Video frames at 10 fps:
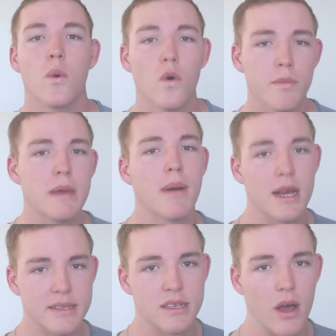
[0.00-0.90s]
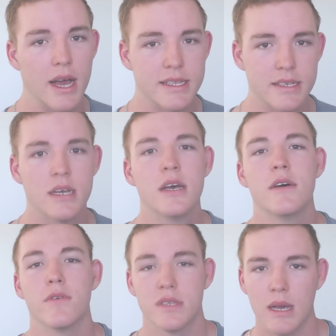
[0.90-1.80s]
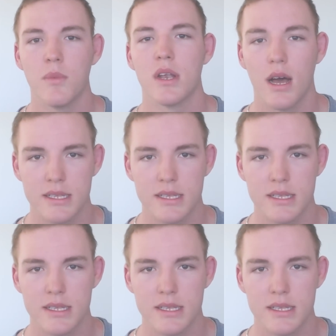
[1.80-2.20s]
will be bastardized for someone